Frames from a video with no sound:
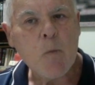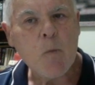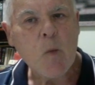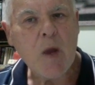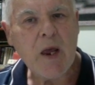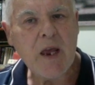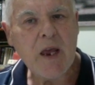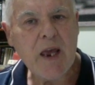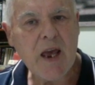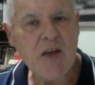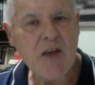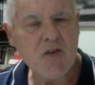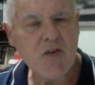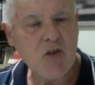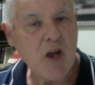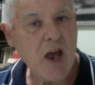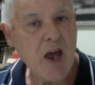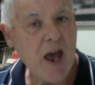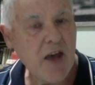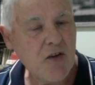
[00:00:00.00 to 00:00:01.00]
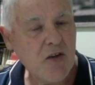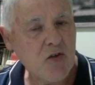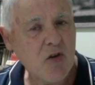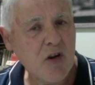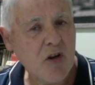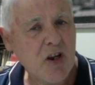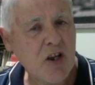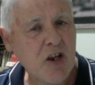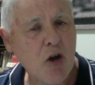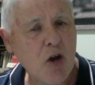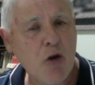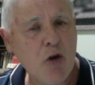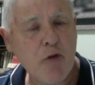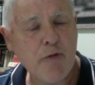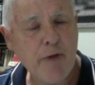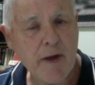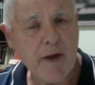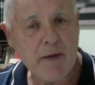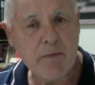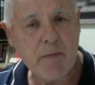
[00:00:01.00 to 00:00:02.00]
he has got a
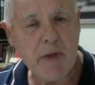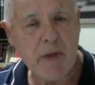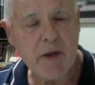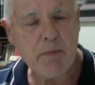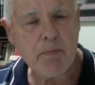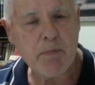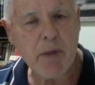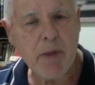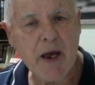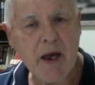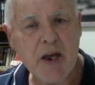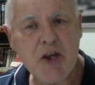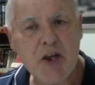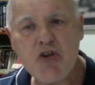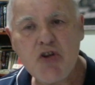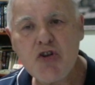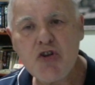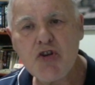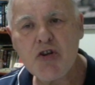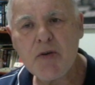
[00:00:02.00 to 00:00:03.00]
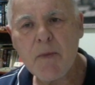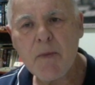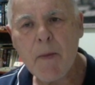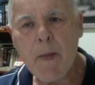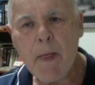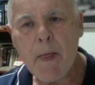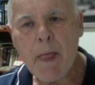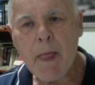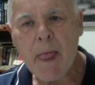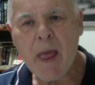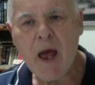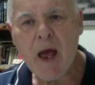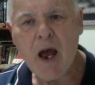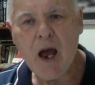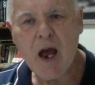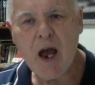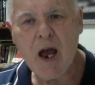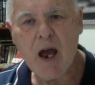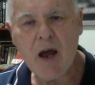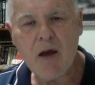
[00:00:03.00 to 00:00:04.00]
GoFundMe page
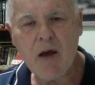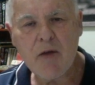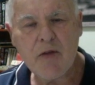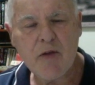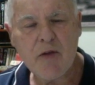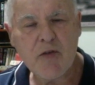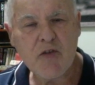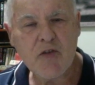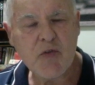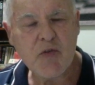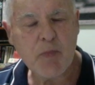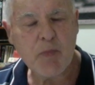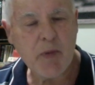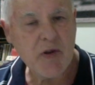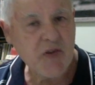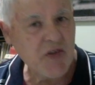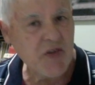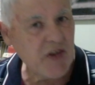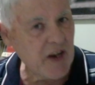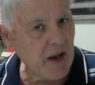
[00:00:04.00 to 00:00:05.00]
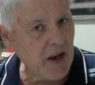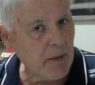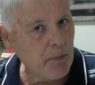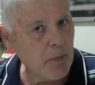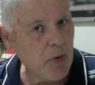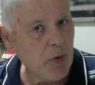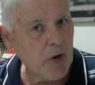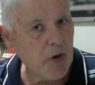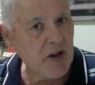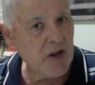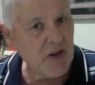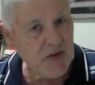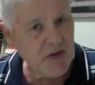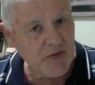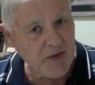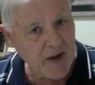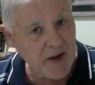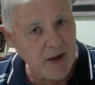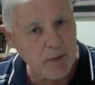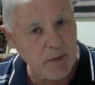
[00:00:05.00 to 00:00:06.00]
that's been set up by his
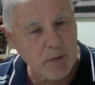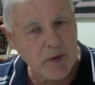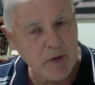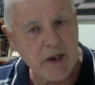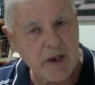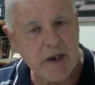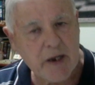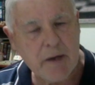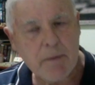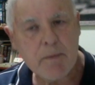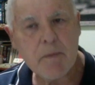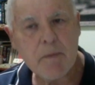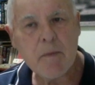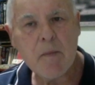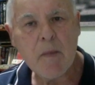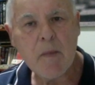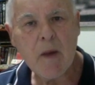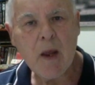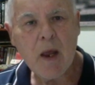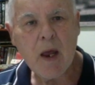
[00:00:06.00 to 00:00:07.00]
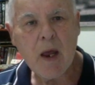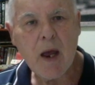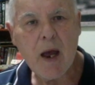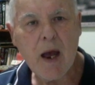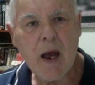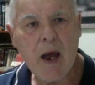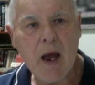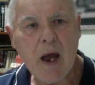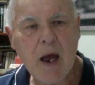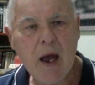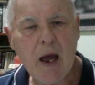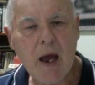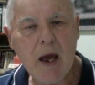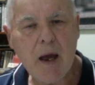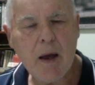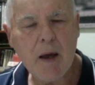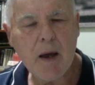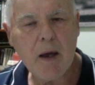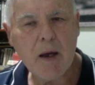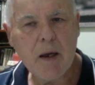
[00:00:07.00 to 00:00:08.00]
family.
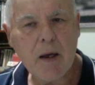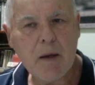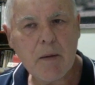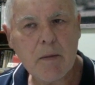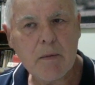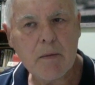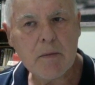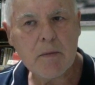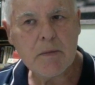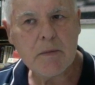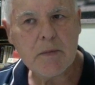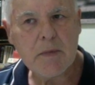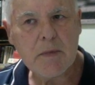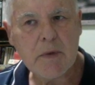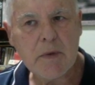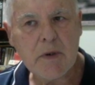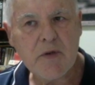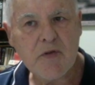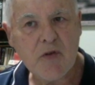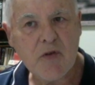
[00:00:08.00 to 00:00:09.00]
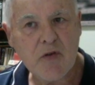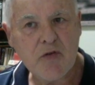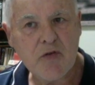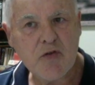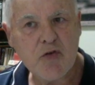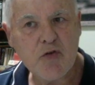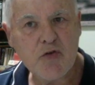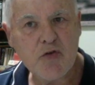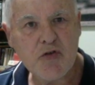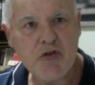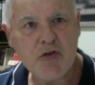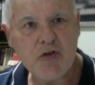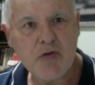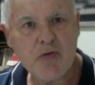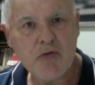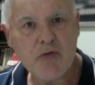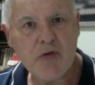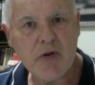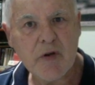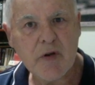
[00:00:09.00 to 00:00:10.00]
He's got 2
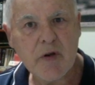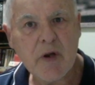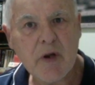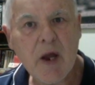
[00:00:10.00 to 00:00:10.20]
children.